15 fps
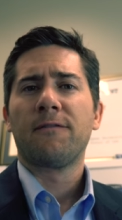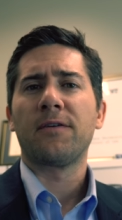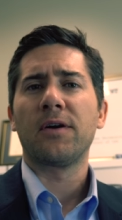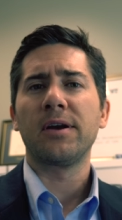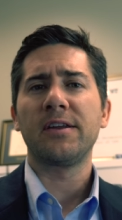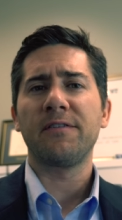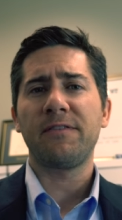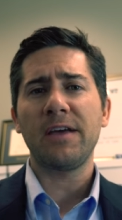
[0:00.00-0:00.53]
for
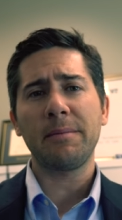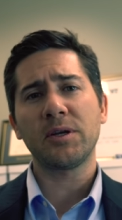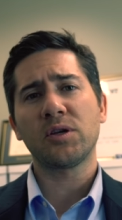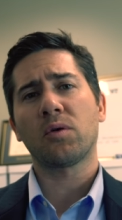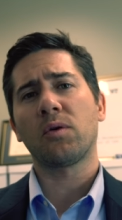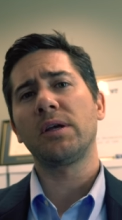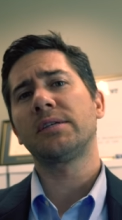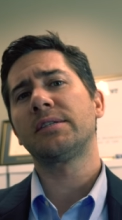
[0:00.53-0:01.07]
a
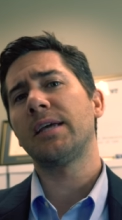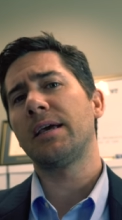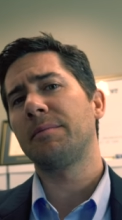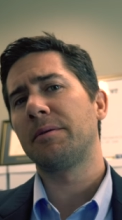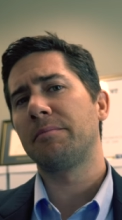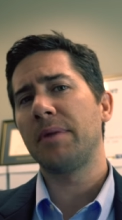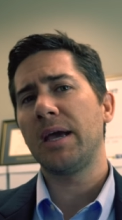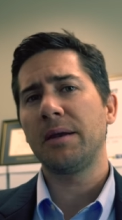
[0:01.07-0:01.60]
defamatory
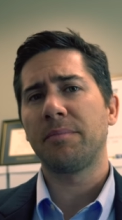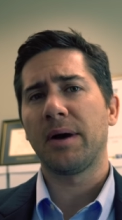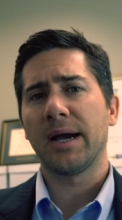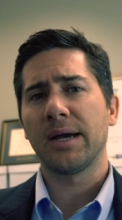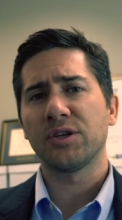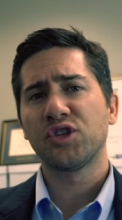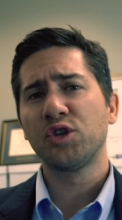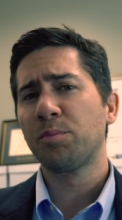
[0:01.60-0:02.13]
statement made
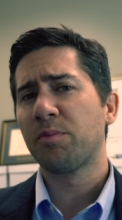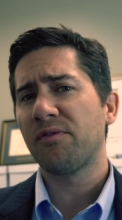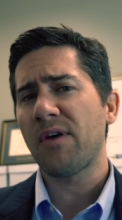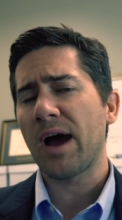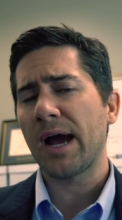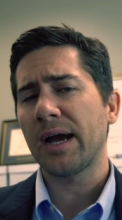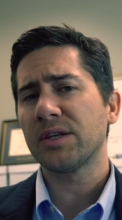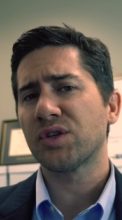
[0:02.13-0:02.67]
by a
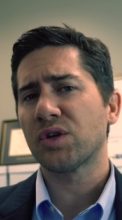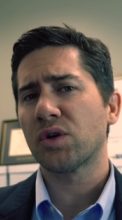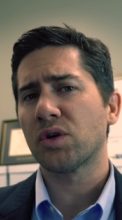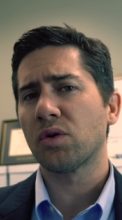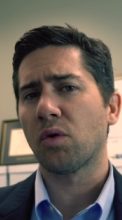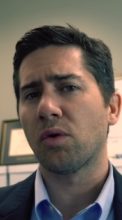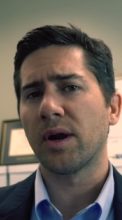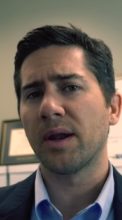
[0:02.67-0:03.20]

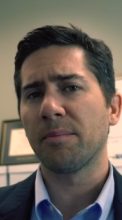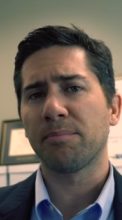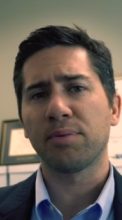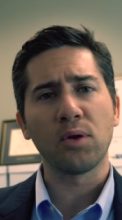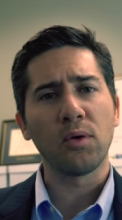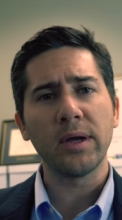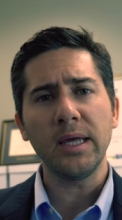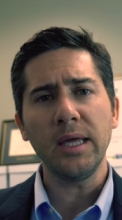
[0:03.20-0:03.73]
supervisor or an
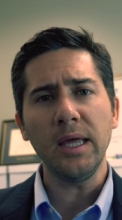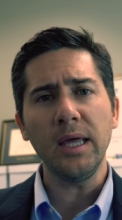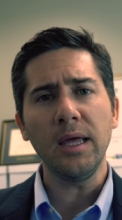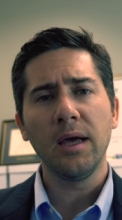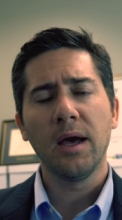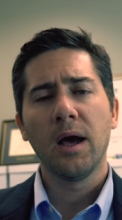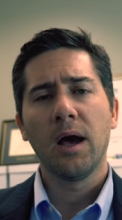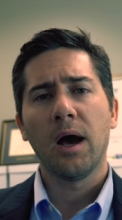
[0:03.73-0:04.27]

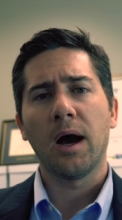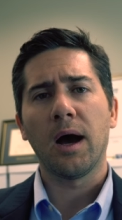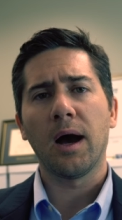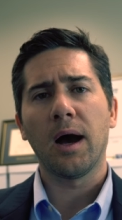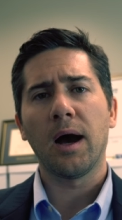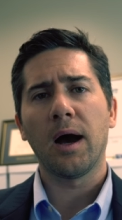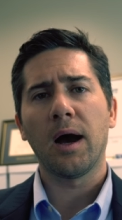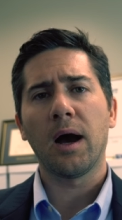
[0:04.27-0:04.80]
employee
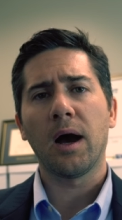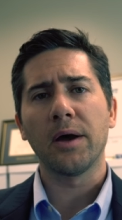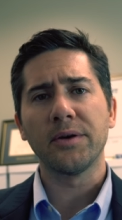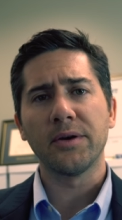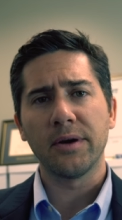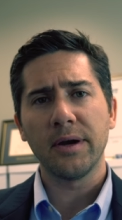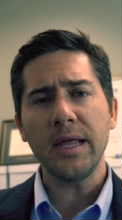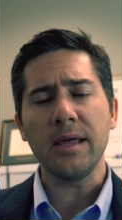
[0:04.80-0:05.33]
uh,
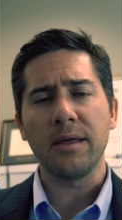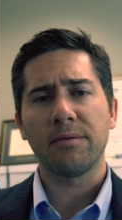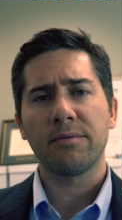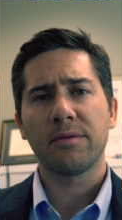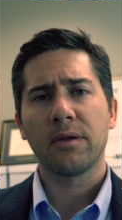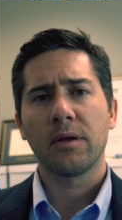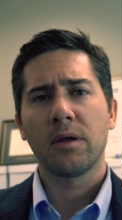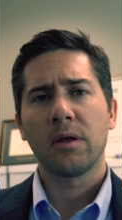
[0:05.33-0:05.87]

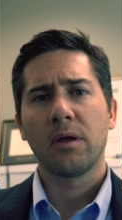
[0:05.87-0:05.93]
underneath?